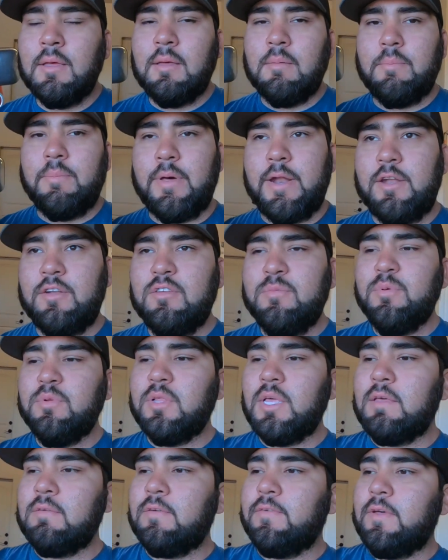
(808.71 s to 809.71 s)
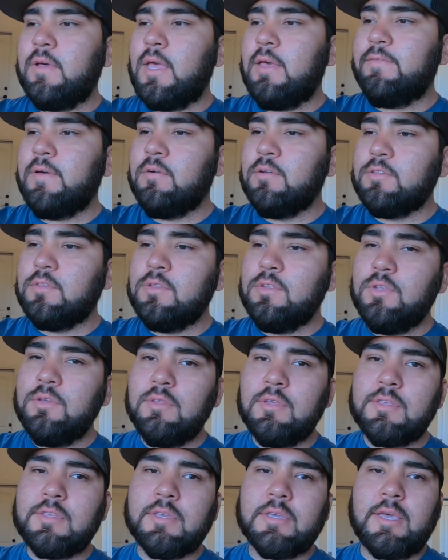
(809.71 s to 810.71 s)
But I do believe if I was to do
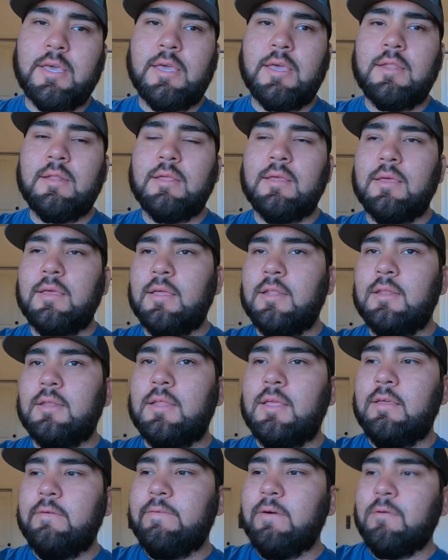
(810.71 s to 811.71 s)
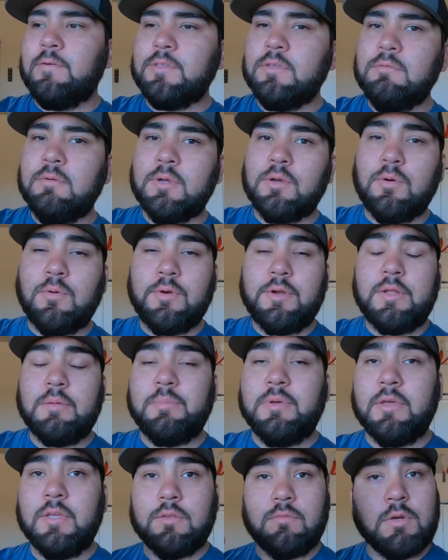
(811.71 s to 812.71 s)
this again, and if I wasn't recording,
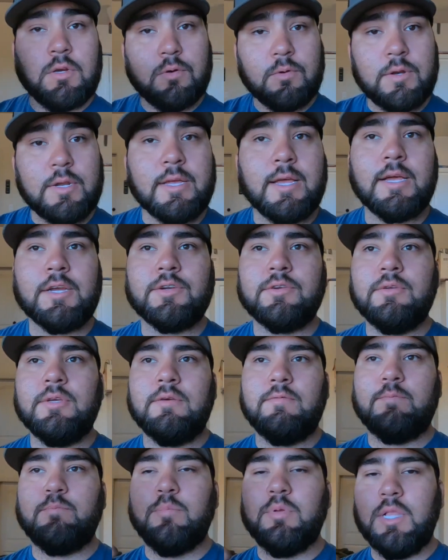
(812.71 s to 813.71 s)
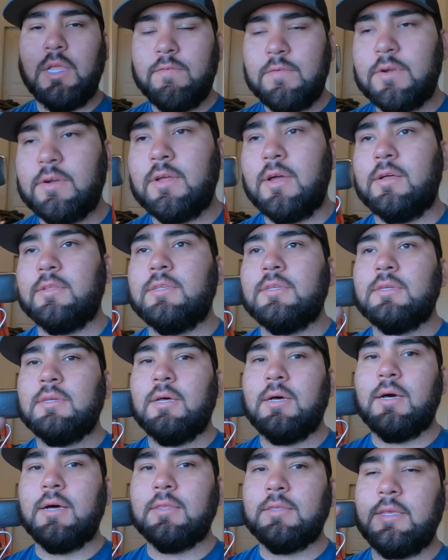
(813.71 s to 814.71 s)
because recording actually, believe it or not,
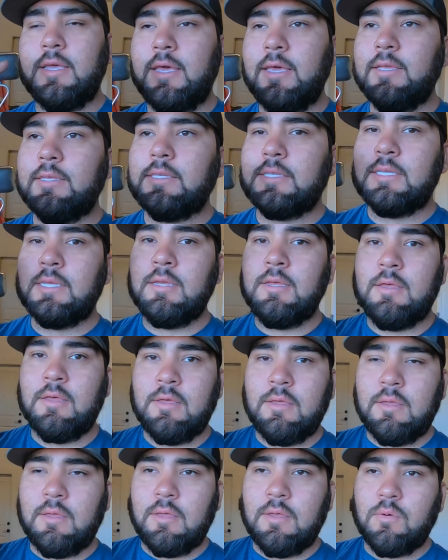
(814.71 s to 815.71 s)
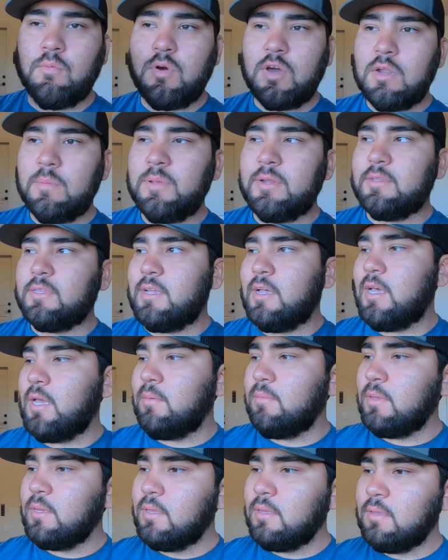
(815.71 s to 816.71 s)
takes quite a bit of
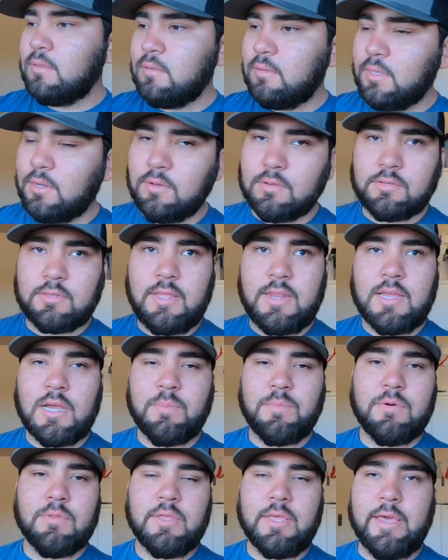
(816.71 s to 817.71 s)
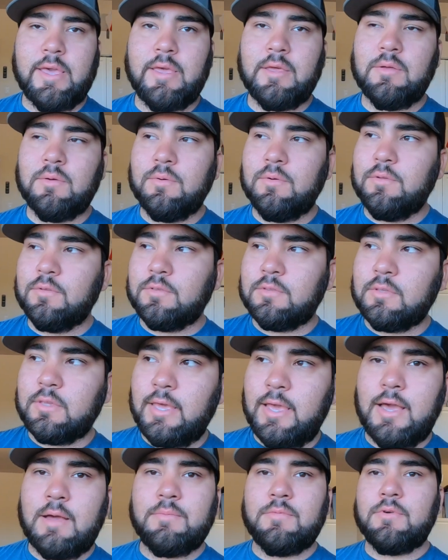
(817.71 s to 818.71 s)
time. You know, setting up all the angles, the
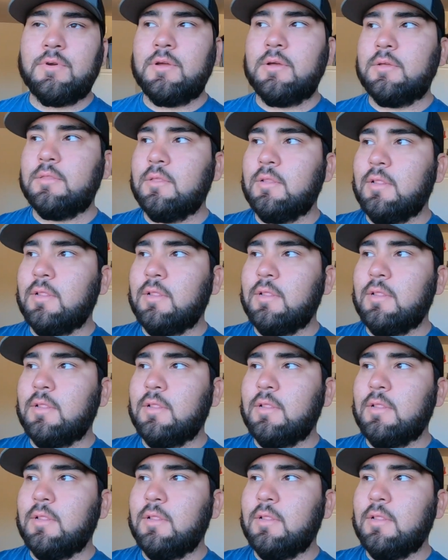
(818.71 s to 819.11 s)
camera, the